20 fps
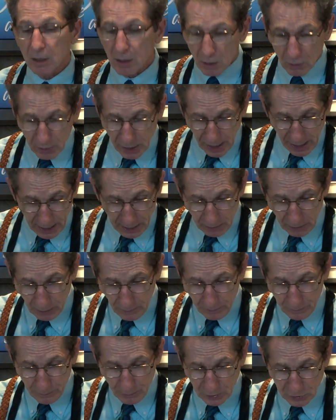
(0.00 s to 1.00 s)
okay,
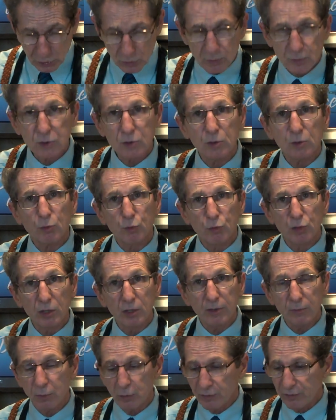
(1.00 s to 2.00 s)
mushrooms
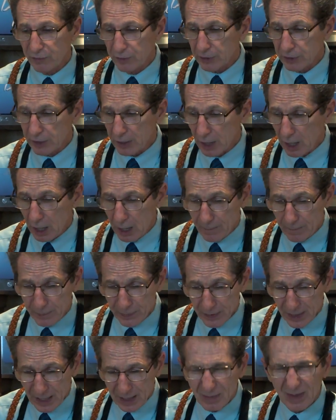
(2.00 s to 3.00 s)
really will fill you
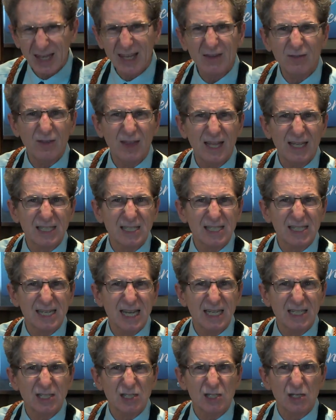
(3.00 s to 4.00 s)
up. And they give you that
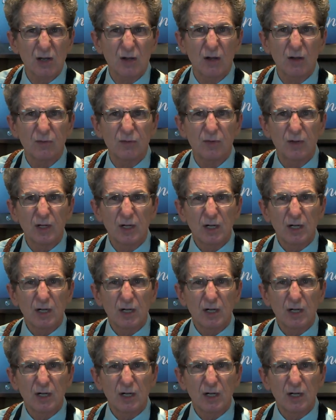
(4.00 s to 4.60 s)
sense of